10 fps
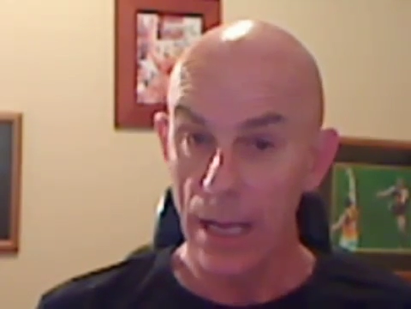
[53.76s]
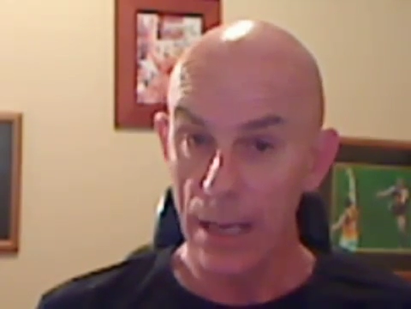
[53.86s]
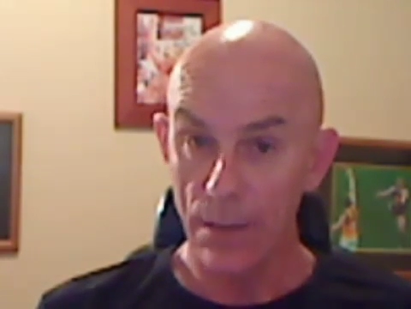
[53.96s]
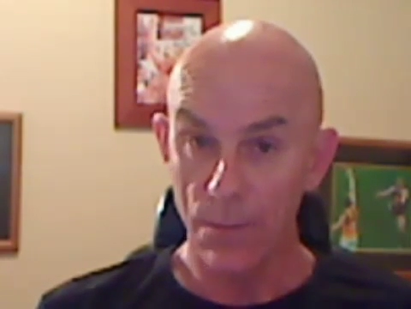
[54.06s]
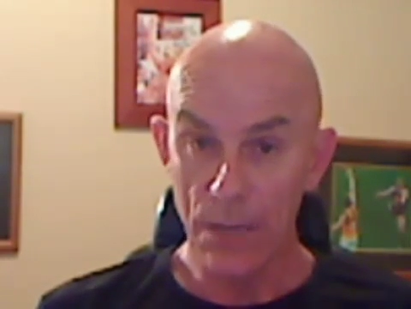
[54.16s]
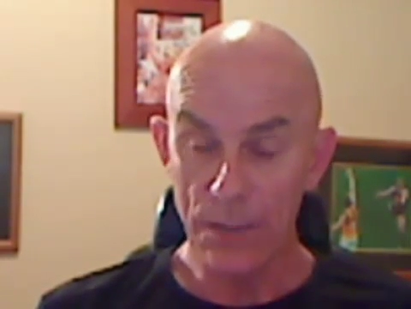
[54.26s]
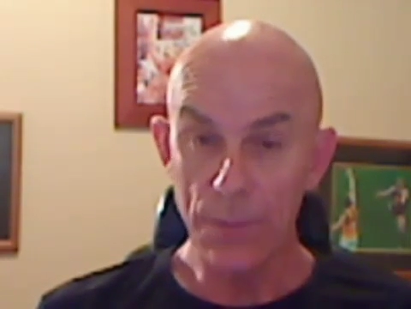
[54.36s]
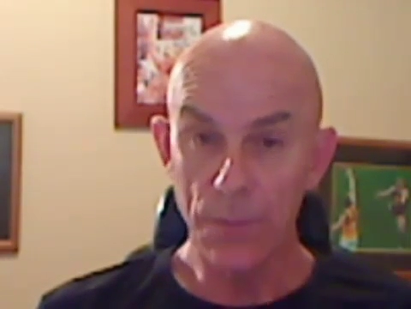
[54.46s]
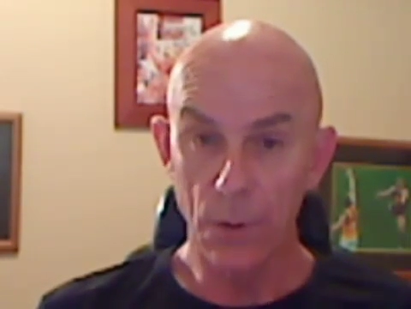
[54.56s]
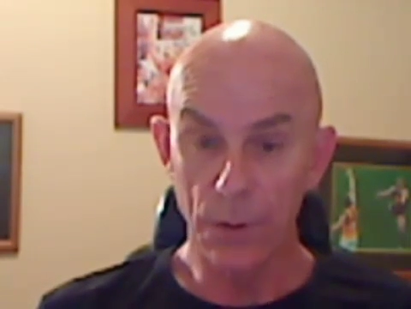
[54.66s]
and,
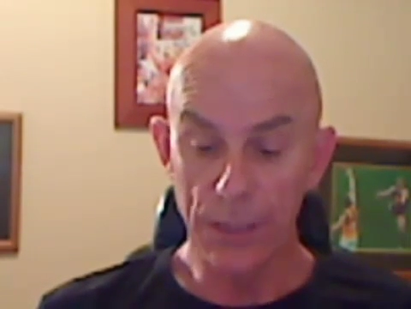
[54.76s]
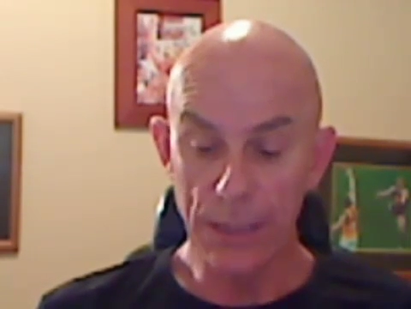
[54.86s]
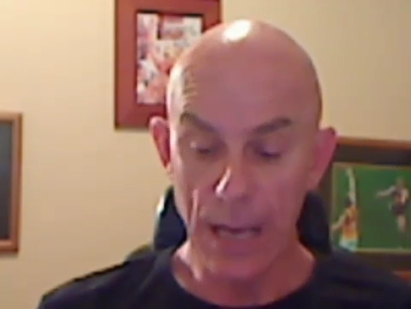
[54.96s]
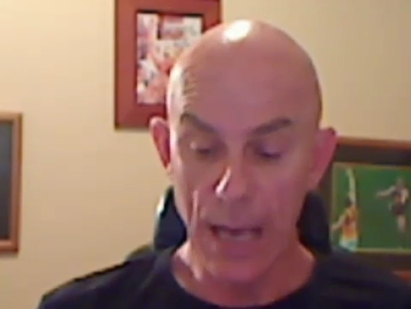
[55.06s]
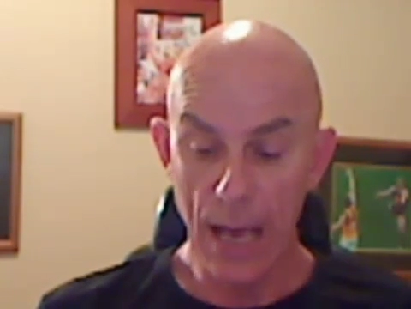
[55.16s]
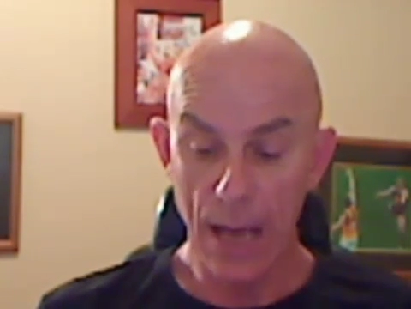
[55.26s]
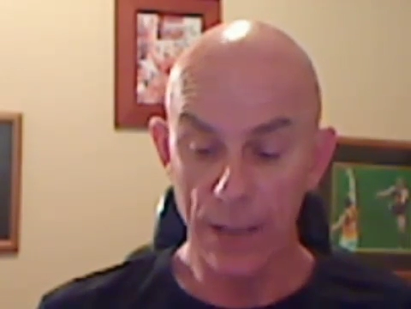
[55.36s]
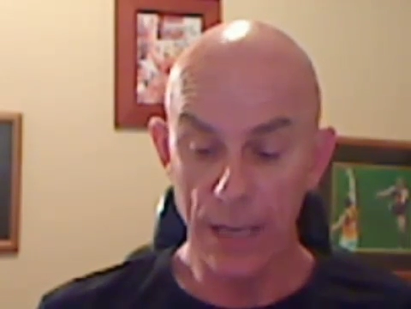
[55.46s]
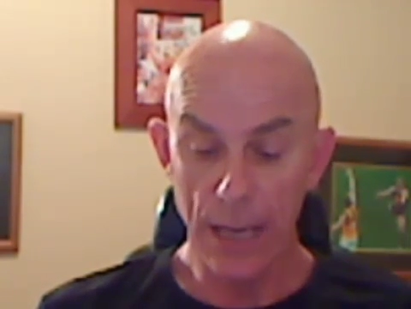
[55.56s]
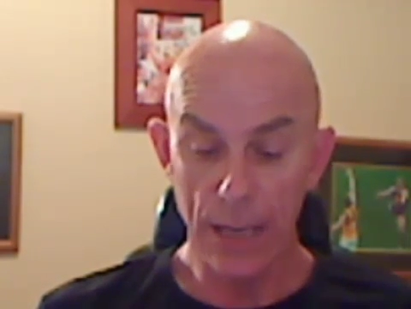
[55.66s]
most importantly,
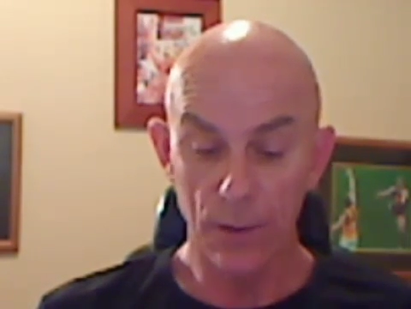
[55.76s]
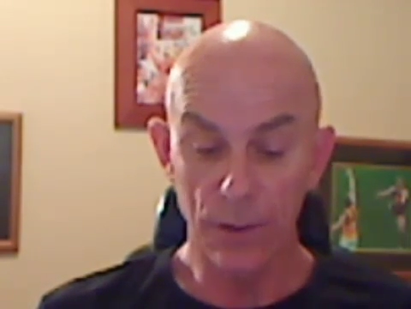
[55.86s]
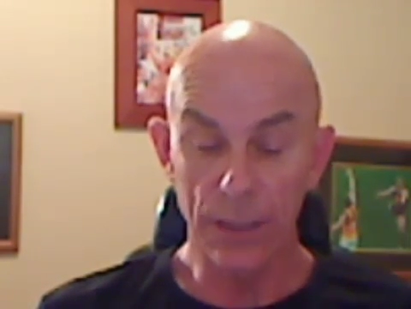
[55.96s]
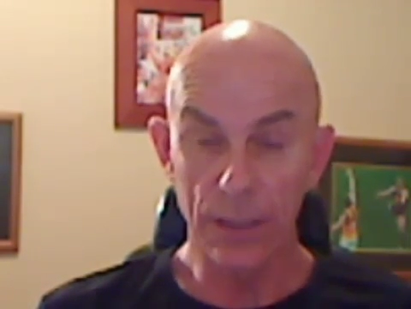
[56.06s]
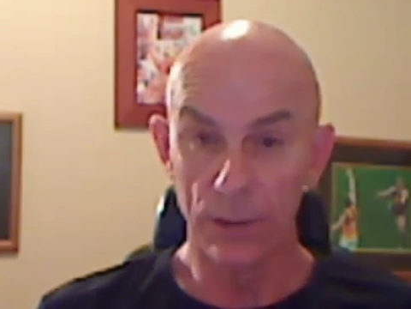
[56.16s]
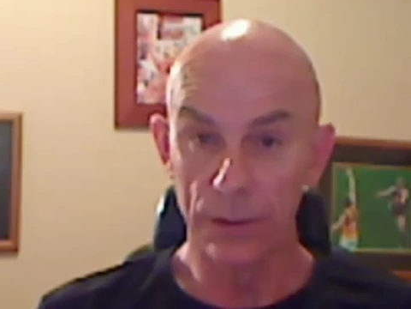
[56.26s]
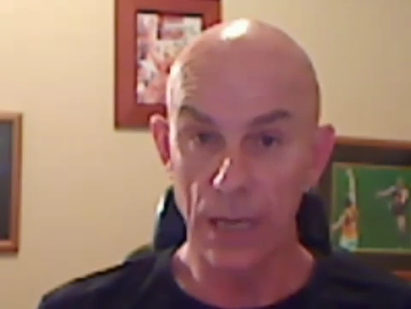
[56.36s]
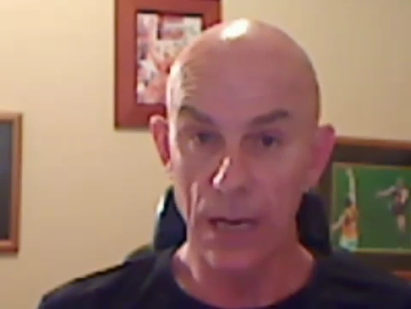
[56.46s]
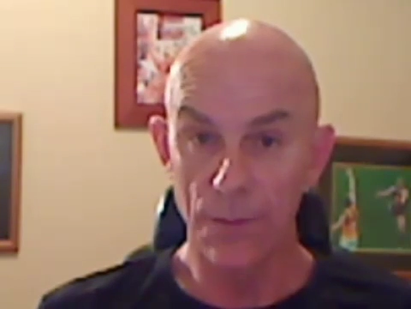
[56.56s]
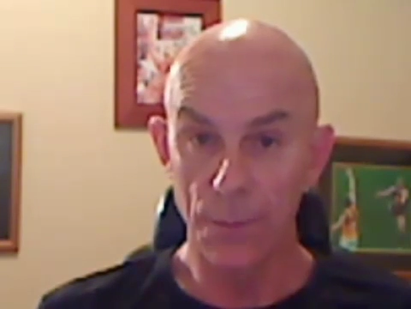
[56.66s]
how to handle the guilt
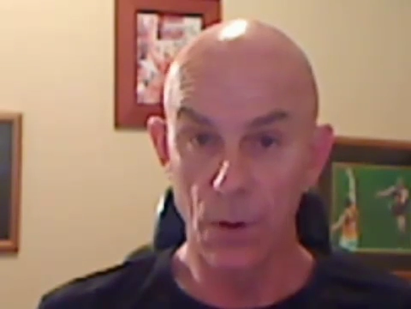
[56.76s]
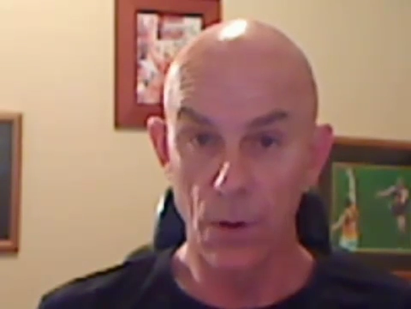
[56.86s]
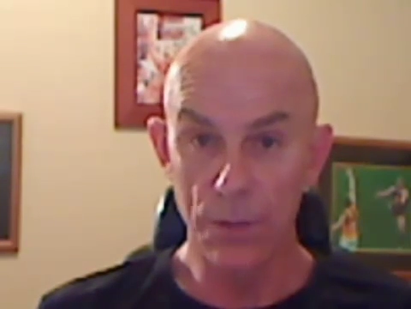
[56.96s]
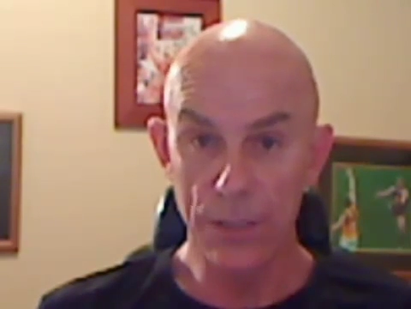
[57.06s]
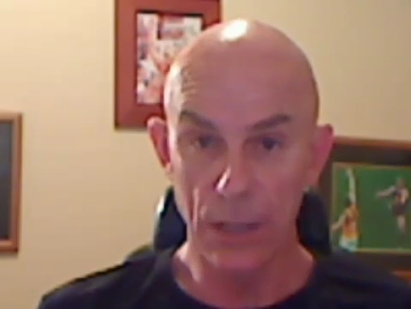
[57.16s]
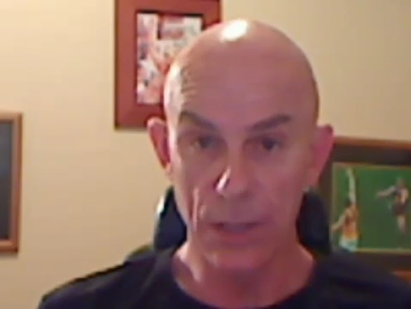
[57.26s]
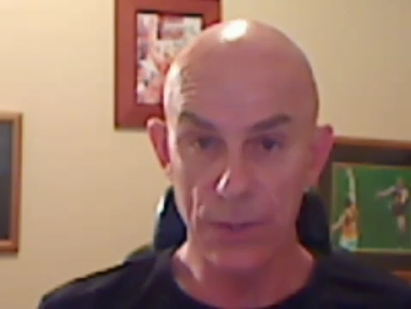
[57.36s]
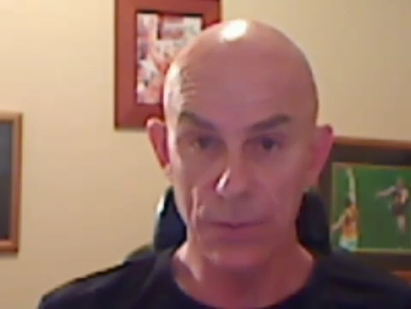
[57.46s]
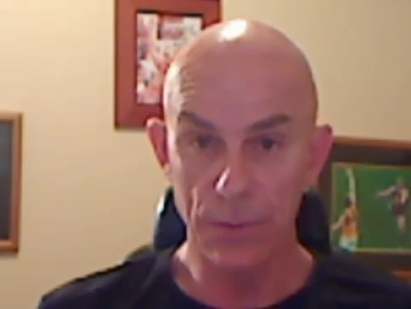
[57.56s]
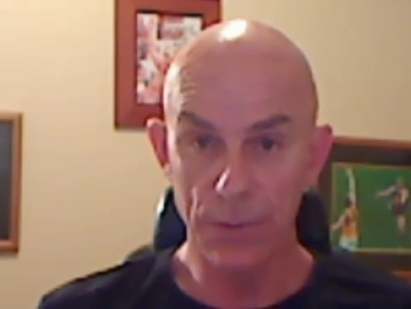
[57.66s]
over poor
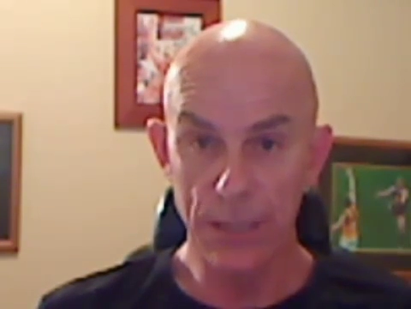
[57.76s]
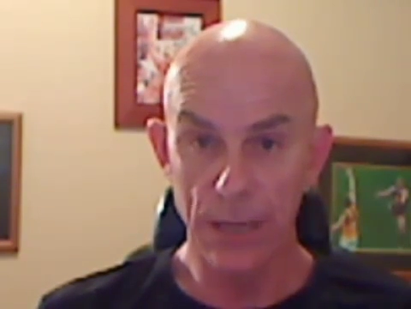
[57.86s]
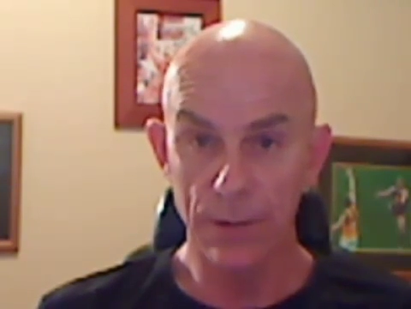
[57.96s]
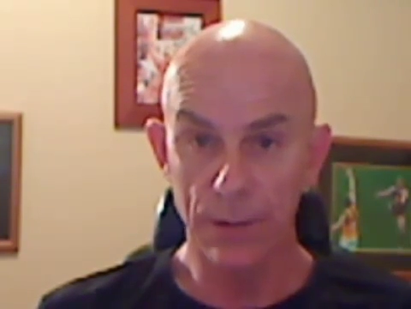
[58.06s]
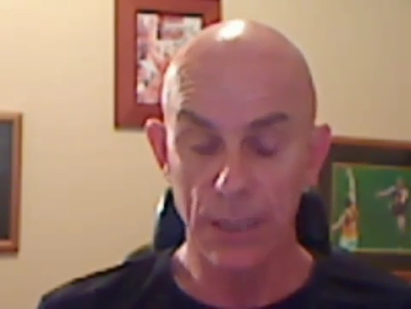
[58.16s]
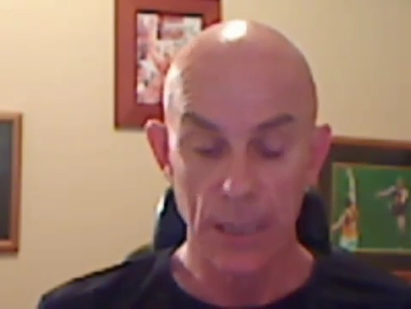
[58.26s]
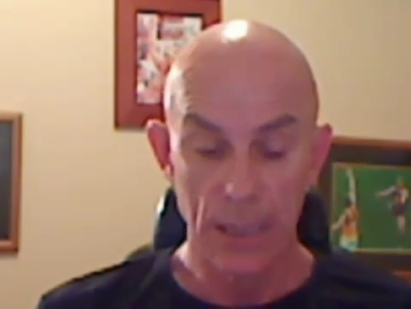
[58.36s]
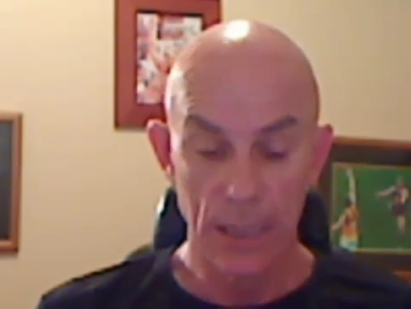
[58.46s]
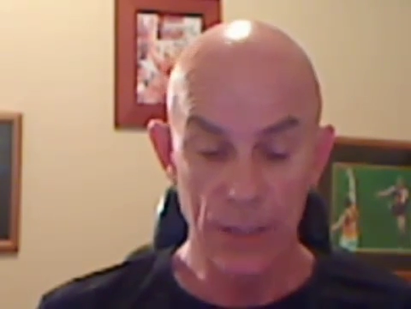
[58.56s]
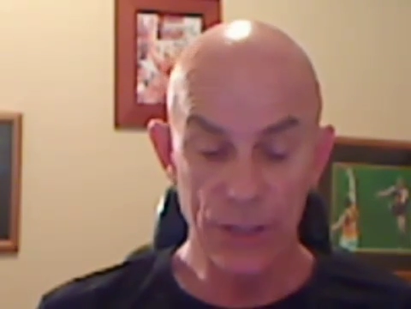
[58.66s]
results when we don't
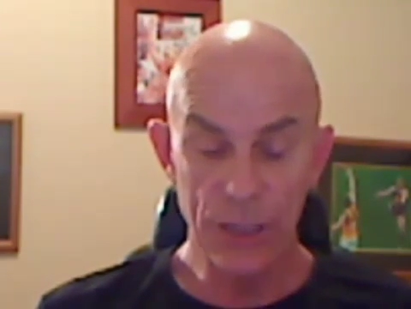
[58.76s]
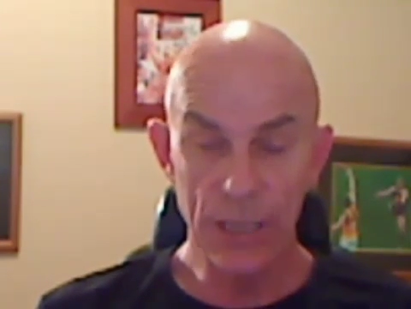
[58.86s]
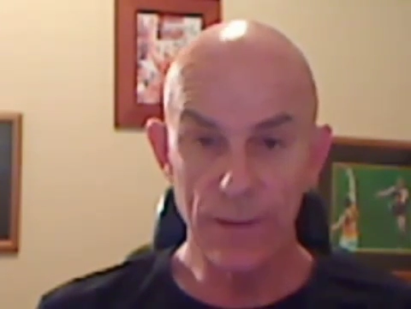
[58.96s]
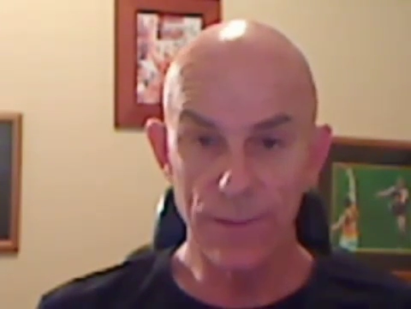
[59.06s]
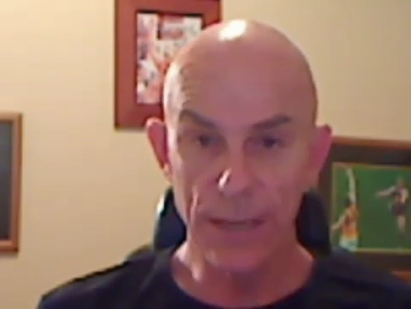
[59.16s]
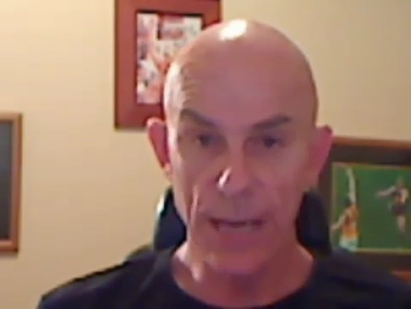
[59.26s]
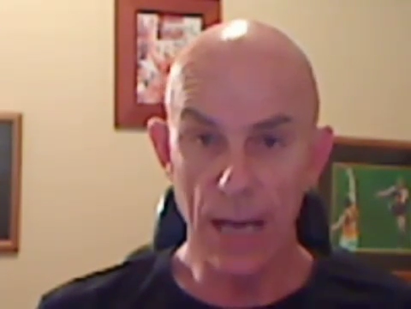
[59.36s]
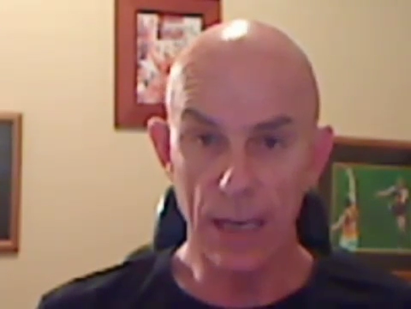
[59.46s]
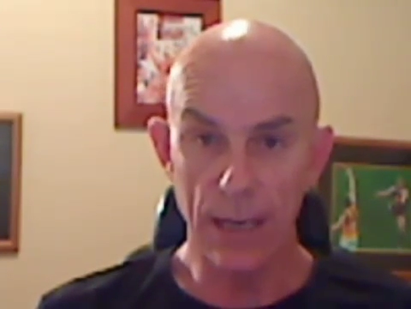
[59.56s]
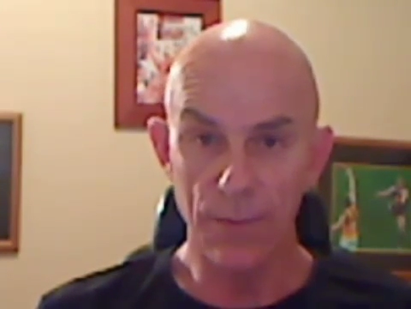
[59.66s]
achieve the
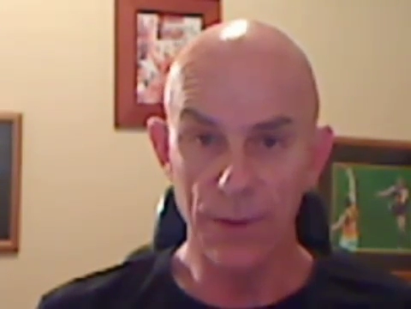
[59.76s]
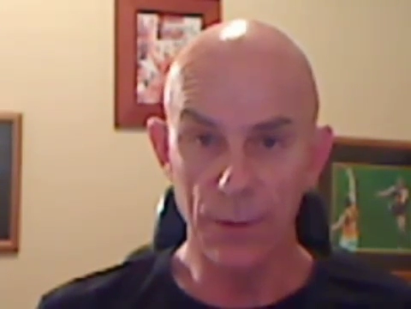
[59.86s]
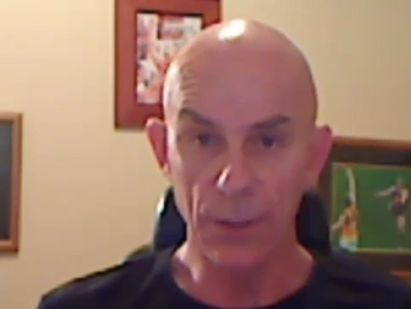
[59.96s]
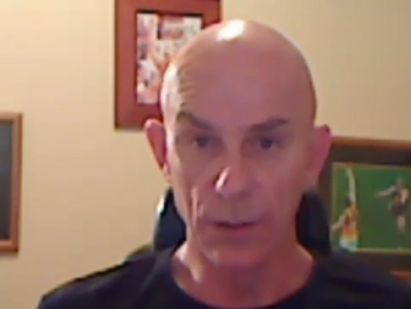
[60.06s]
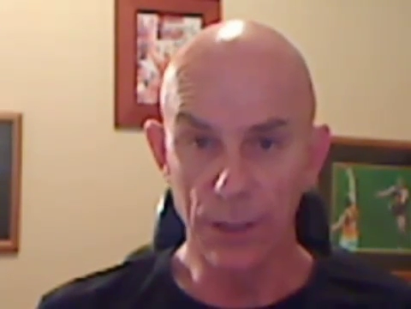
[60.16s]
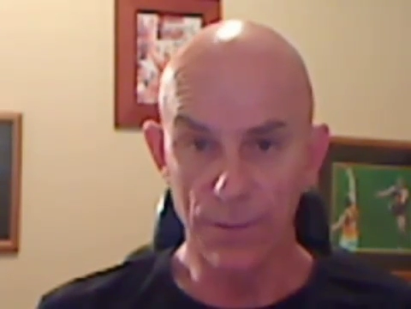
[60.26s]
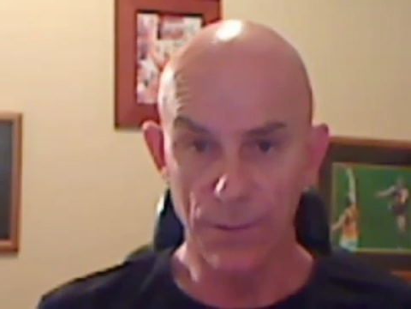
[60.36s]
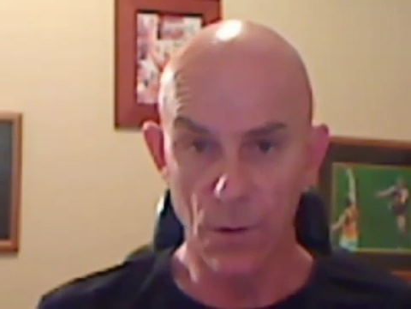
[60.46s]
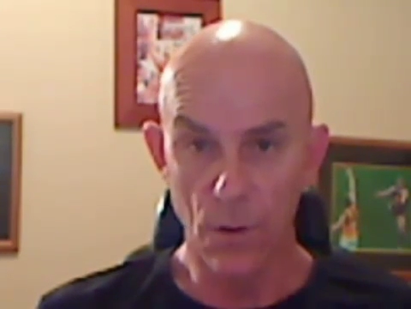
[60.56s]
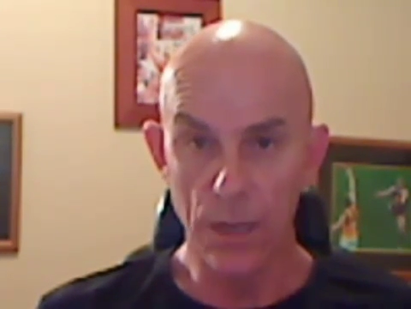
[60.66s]
outcome that we're
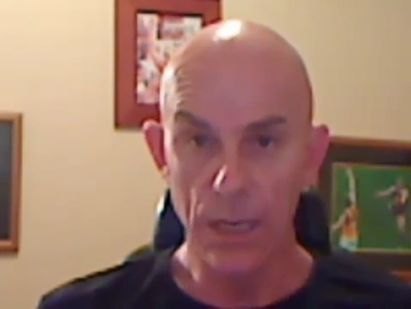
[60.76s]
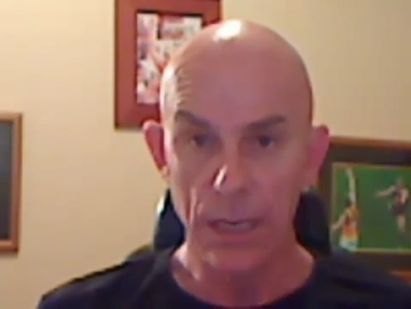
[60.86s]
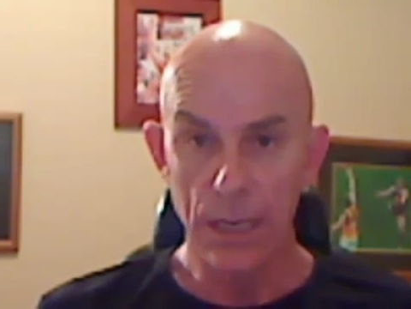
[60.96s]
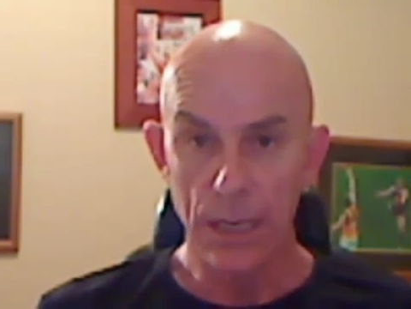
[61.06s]
looking for